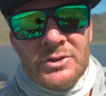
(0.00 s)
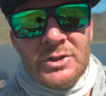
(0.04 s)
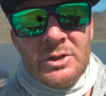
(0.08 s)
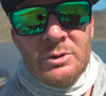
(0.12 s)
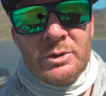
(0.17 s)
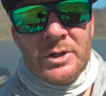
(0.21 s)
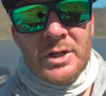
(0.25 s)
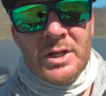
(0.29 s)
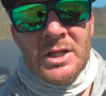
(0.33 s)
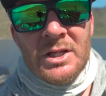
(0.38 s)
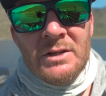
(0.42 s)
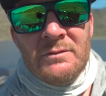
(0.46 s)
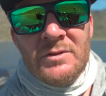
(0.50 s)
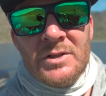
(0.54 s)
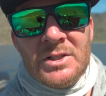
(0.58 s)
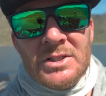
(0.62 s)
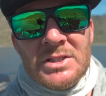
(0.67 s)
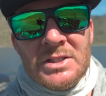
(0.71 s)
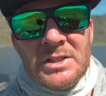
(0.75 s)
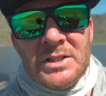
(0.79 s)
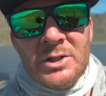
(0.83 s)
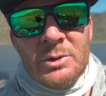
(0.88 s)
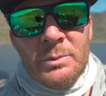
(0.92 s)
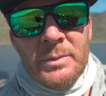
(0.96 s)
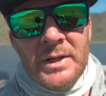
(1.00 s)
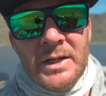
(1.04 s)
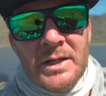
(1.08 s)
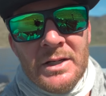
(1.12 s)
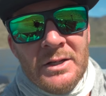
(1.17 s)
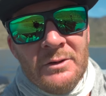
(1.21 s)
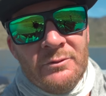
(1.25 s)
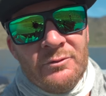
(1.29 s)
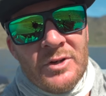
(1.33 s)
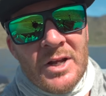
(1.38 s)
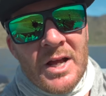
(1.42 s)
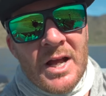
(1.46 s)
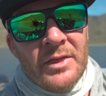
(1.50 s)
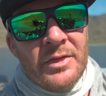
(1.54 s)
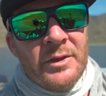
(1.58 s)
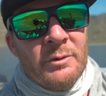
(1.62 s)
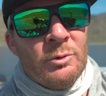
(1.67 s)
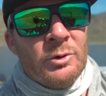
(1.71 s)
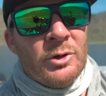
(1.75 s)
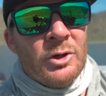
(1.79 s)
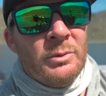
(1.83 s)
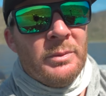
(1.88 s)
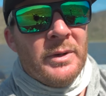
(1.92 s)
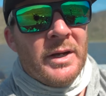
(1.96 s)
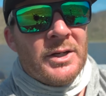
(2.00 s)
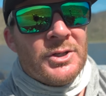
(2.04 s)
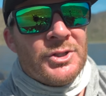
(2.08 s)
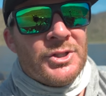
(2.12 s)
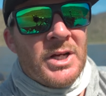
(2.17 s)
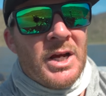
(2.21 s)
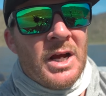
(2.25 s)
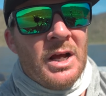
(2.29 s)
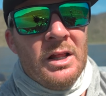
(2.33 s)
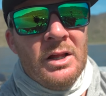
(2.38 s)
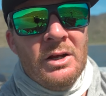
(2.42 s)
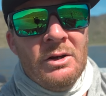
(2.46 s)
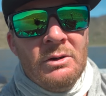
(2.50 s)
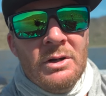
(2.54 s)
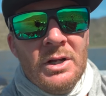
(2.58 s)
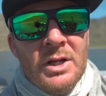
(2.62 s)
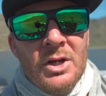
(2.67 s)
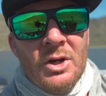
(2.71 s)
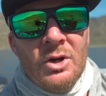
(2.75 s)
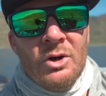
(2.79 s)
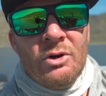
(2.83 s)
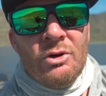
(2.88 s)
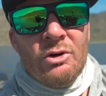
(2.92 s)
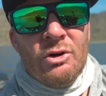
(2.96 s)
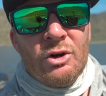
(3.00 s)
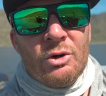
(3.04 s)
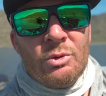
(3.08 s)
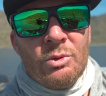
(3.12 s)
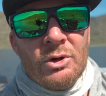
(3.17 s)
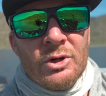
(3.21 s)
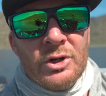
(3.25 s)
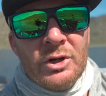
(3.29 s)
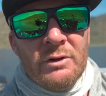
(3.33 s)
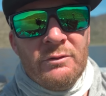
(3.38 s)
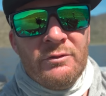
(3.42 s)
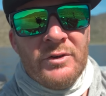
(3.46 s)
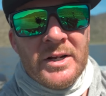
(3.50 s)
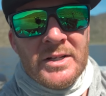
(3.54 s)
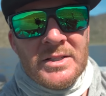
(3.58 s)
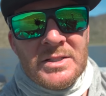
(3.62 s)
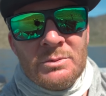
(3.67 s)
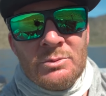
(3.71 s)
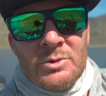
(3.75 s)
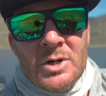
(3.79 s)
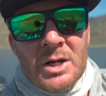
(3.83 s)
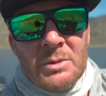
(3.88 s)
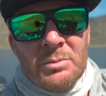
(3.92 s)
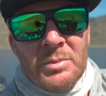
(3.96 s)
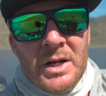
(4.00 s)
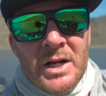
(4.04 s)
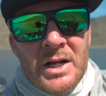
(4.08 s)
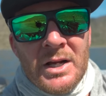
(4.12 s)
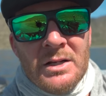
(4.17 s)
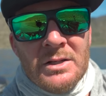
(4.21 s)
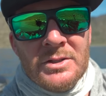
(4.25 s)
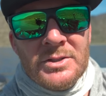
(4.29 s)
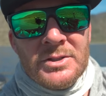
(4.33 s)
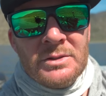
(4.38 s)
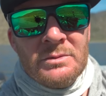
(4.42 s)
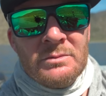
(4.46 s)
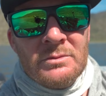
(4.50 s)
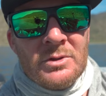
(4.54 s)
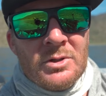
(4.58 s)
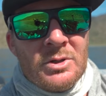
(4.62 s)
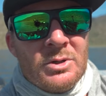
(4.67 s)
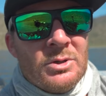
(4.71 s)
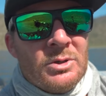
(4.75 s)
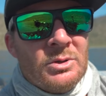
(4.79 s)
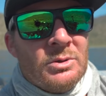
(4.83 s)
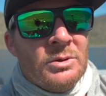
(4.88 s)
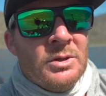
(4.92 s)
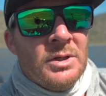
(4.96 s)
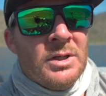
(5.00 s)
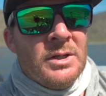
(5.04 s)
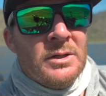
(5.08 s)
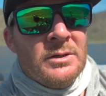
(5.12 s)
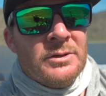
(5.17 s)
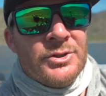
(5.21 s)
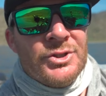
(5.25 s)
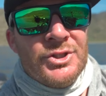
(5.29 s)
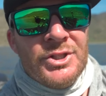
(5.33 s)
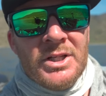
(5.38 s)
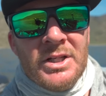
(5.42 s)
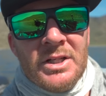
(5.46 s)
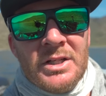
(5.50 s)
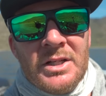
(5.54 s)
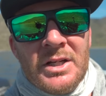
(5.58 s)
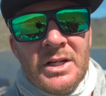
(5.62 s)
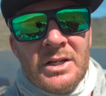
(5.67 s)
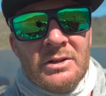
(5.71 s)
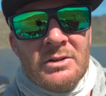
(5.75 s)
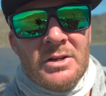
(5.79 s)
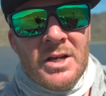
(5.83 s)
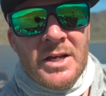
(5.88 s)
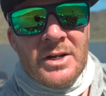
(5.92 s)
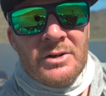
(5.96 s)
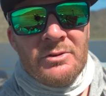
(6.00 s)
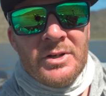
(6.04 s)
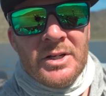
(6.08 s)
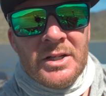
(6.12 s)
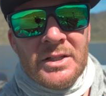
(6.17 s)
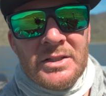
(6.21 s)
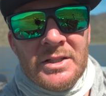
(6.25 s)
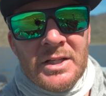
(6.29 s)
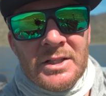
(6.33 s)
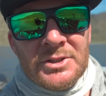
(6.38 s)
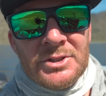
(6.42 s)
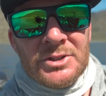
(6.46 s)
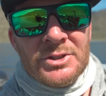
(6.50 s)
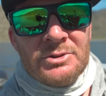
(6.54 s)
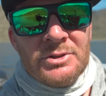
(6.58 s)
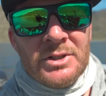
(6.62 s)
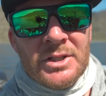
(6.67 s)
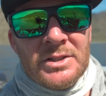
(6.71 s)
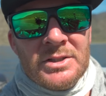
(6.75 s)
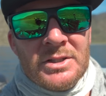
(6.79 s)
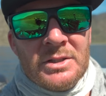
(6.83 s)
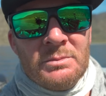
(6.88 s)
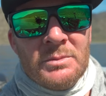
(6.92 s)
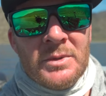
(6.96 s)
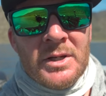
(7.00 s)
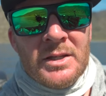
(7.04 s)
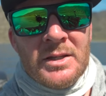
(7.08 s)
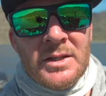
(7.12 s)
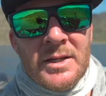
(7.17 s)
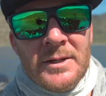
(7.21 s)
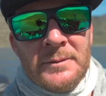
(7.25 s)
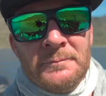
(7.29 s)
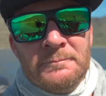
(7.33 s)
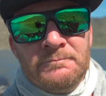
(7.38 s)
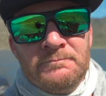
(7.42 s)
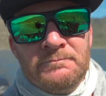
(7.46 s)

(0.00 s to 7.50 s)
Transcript: So we're gonna give this a little bit, and if not, then we'll go back shallow, or we'll go find some rock piles and throw jig, Carolina rig, Texas rig, something like that.